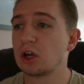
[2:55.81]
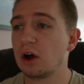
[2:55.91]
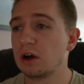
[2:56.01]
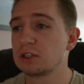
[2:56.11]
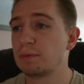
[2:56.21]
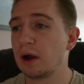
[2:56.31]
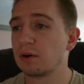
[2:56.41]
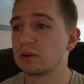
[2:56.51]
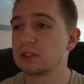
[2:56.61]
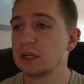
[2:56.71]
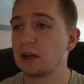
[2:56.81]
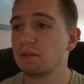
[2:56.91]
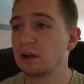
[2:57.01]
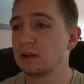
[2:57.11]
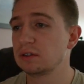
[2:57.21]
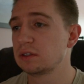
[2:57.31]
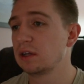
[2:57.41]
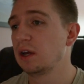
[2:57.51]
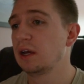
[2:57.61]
cost power savings